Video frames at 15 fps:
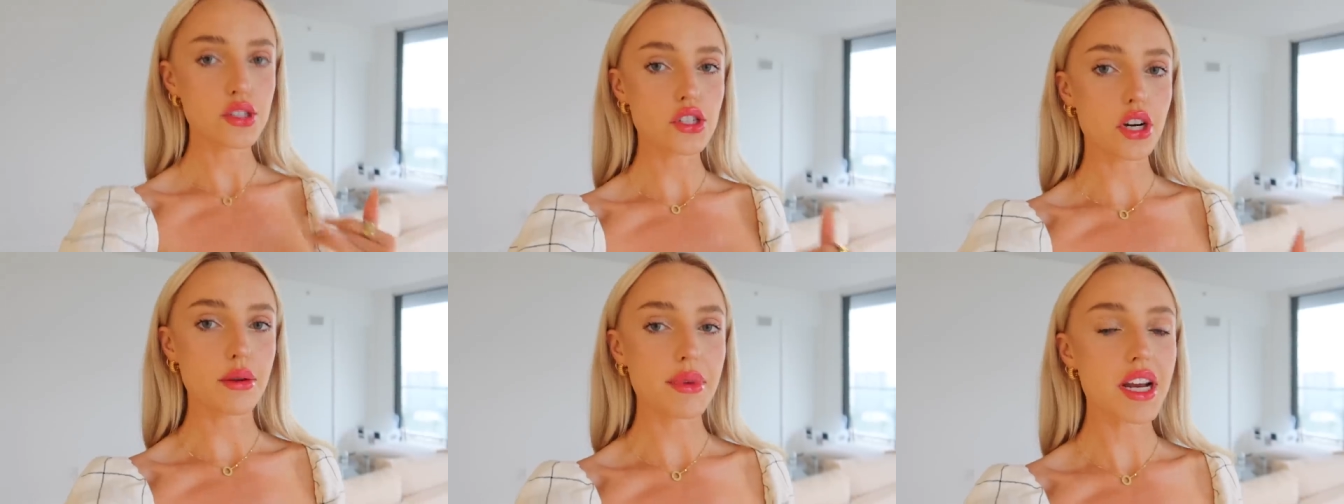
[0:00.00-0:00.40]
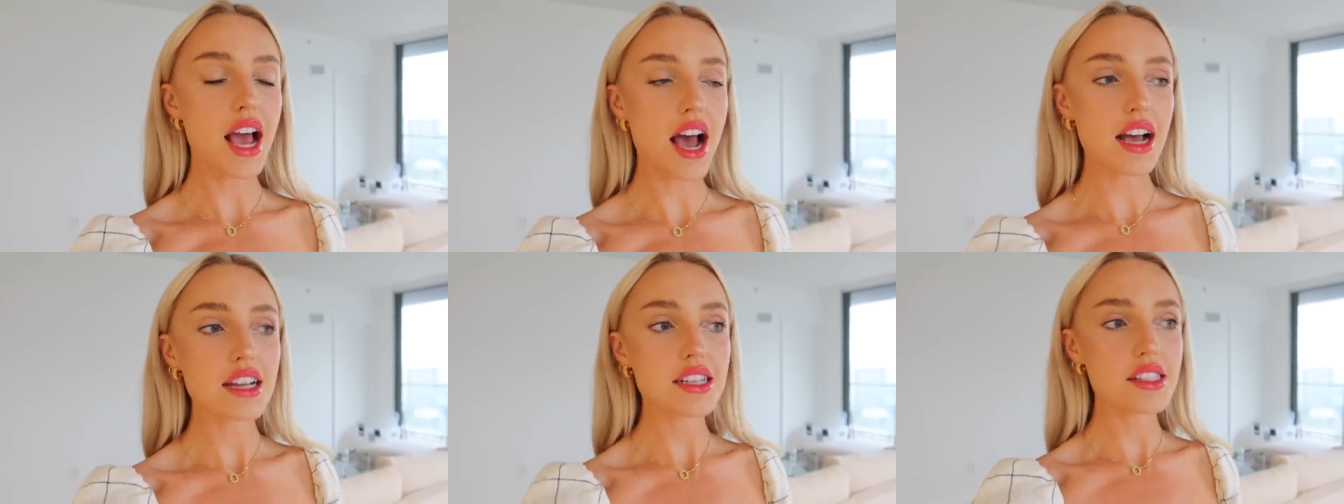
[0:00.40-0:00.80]
the tournament
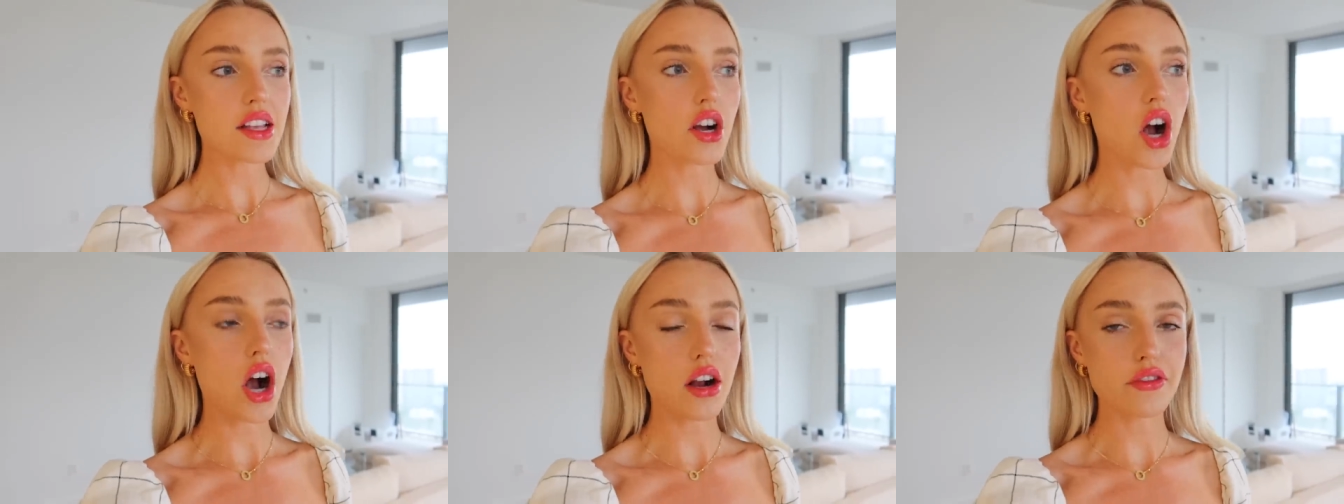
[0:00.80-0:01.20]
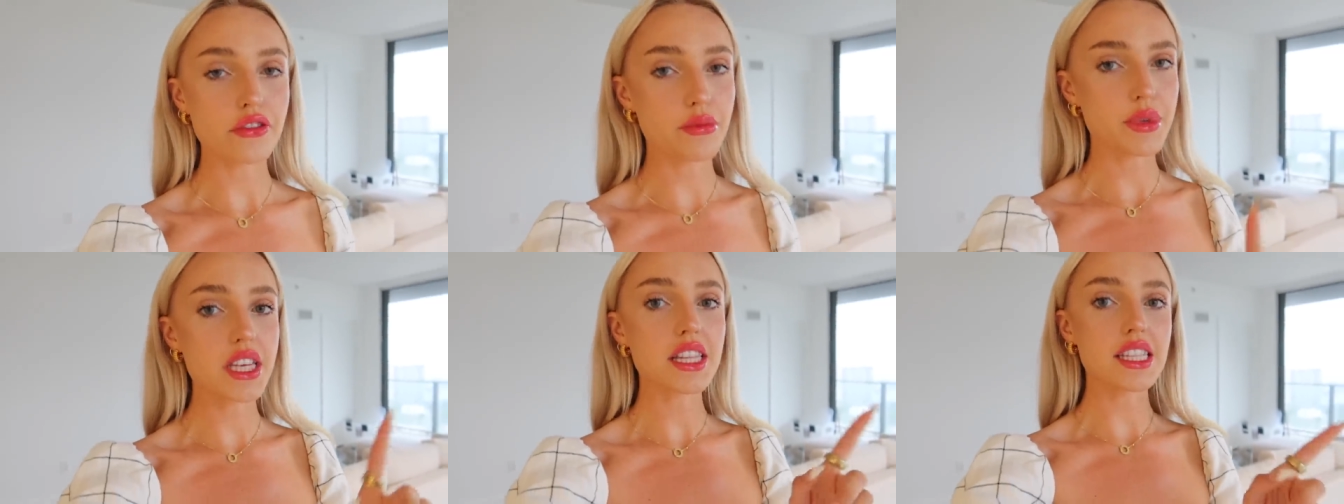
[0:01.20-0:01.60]
has a car
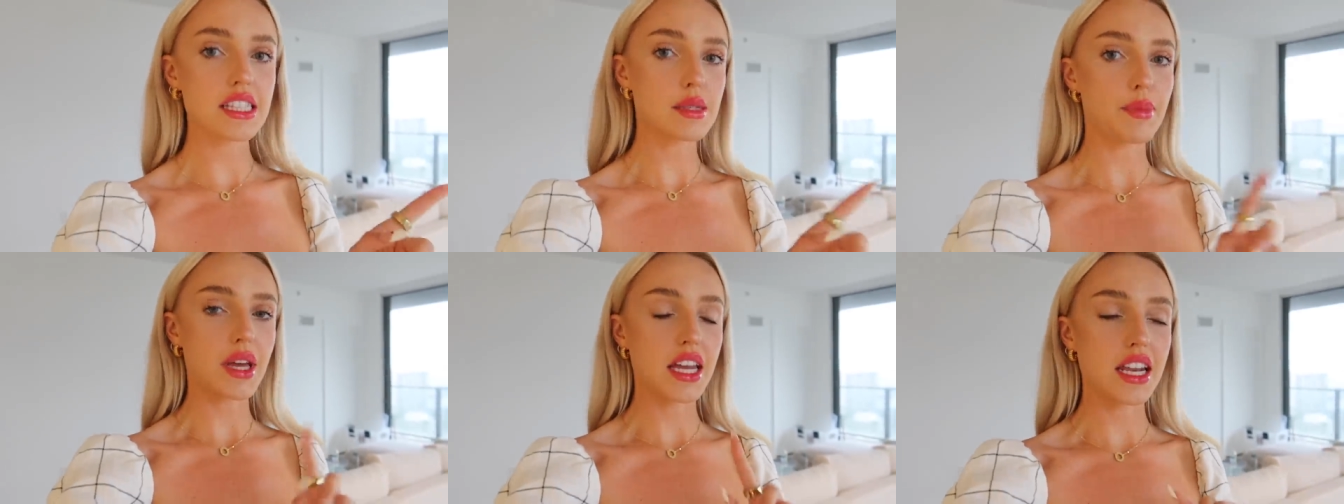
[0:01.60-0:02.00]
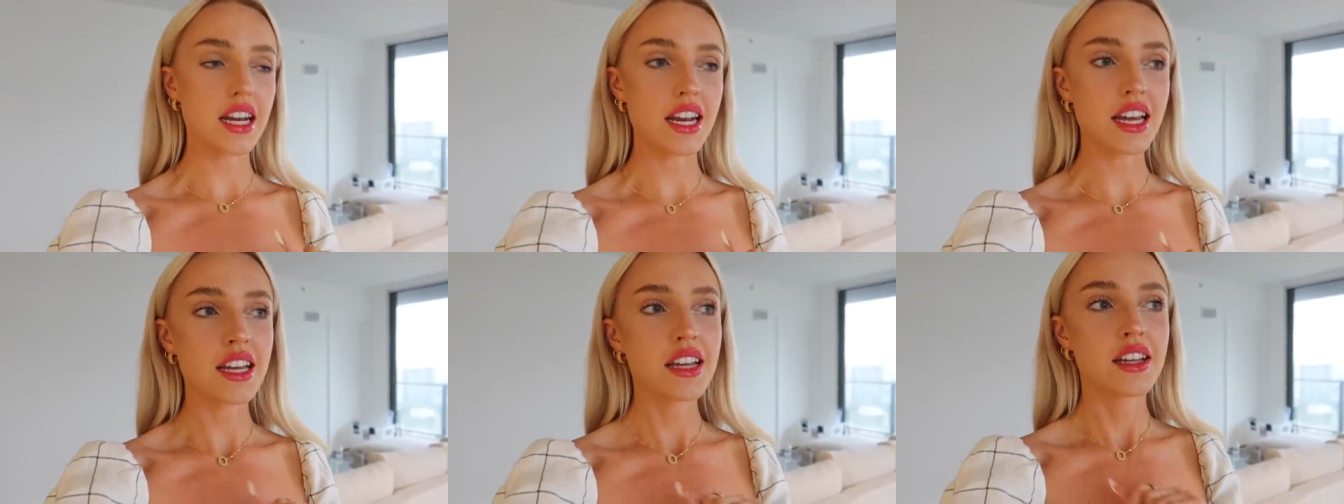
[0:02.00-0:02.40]
for me that's
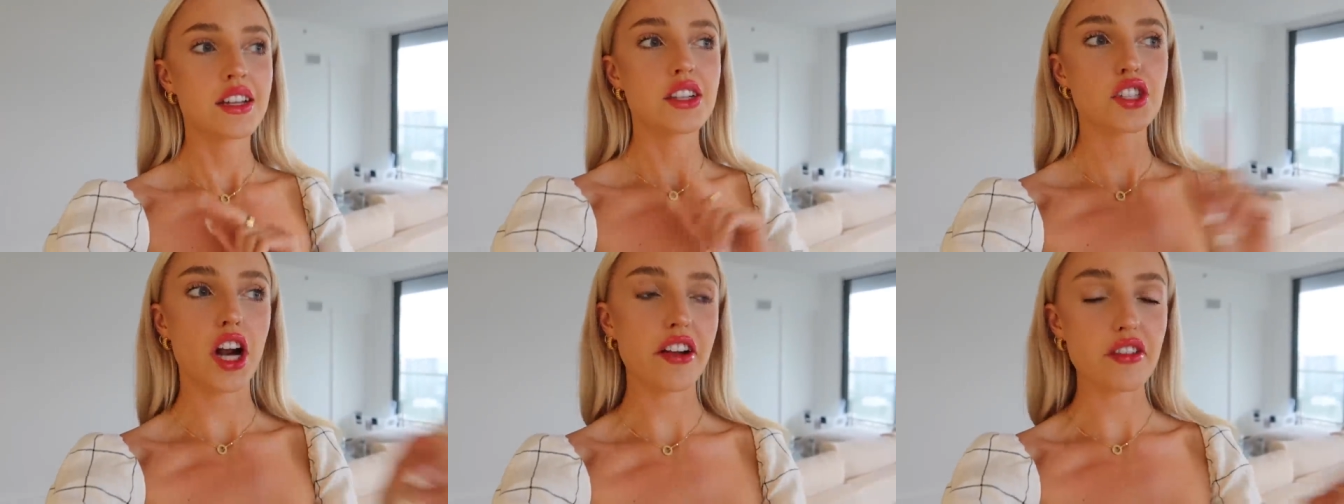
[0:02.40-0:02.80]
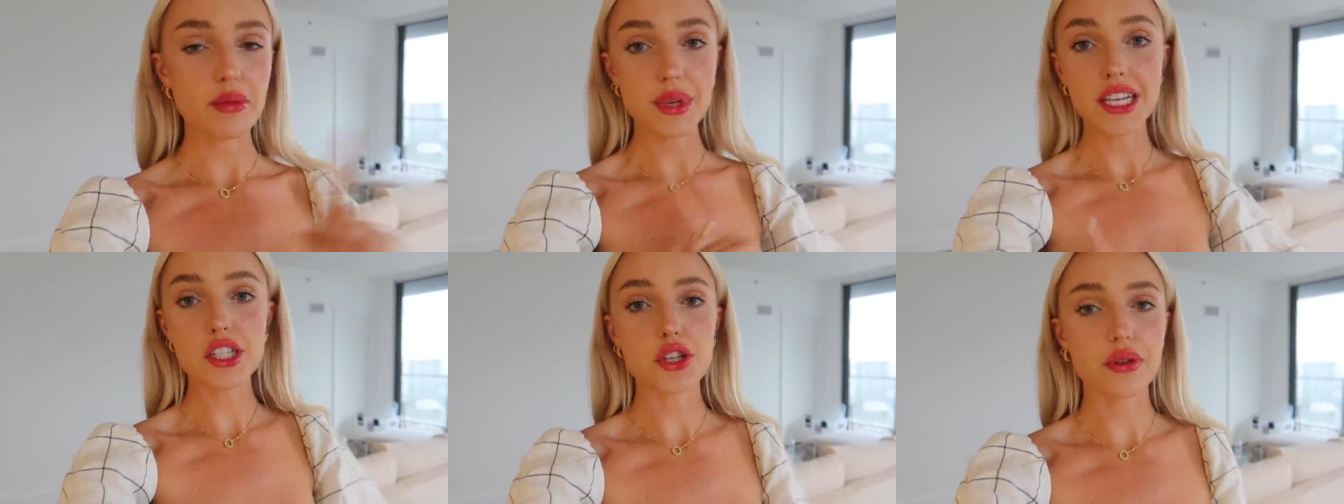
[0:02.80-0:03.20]
been driving
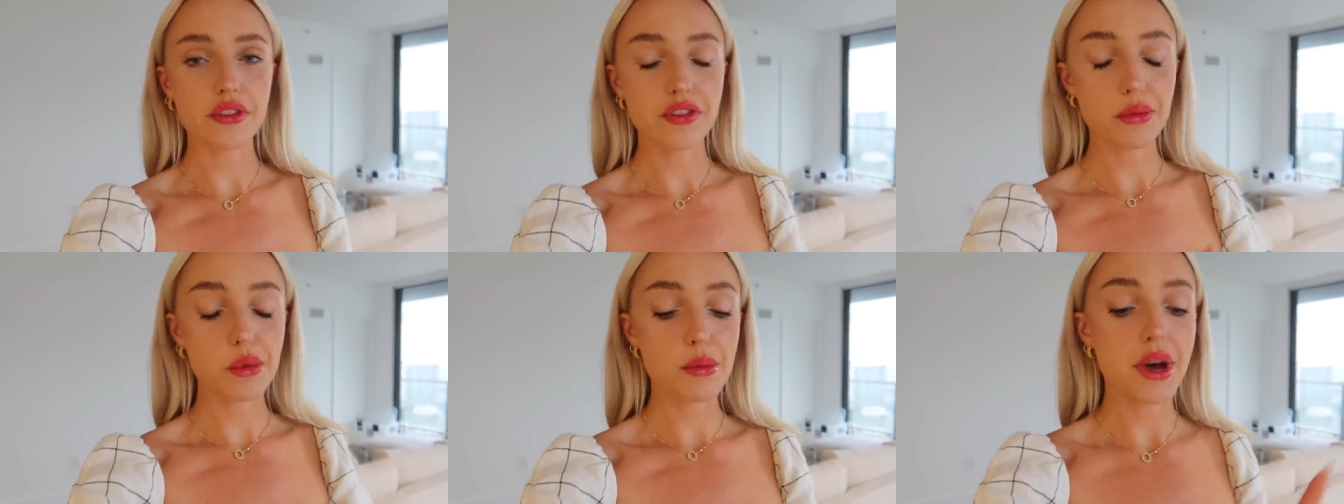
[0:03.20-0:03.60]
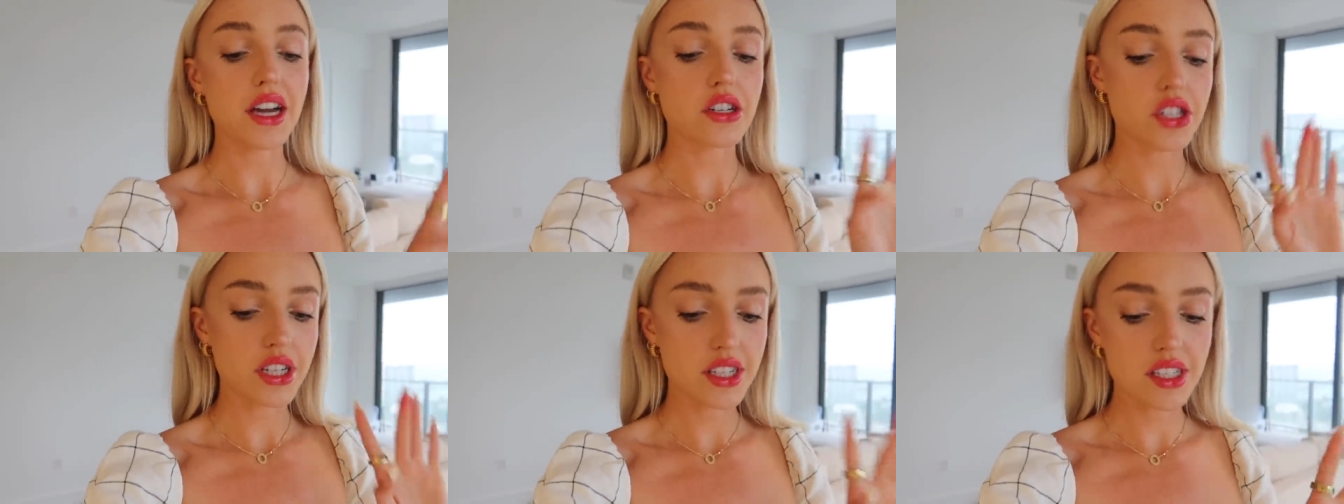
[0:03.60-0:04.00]
me to and from the
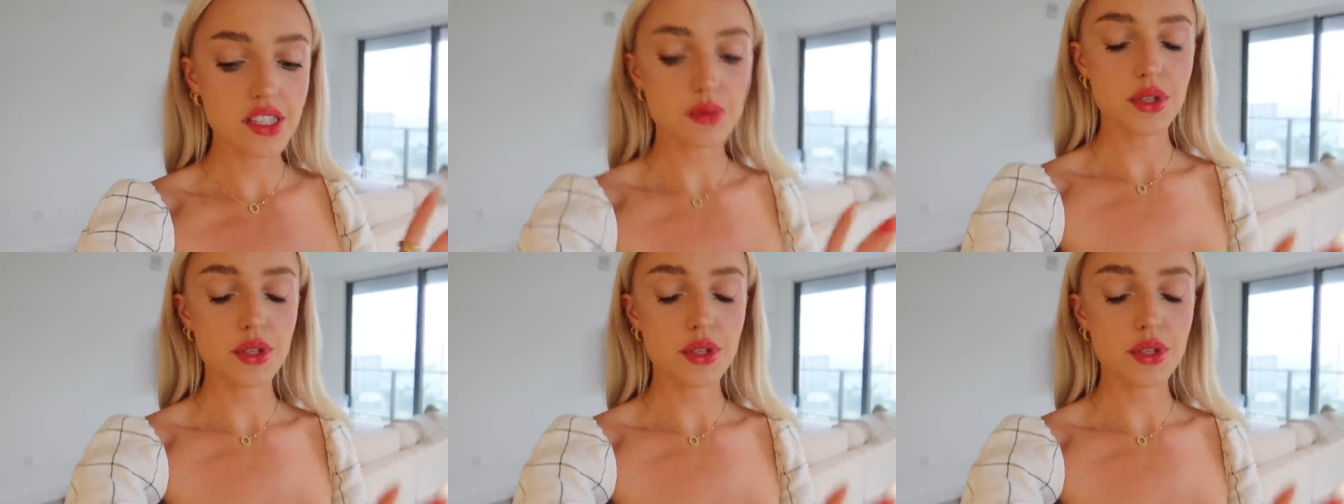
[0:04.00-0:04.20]
matches,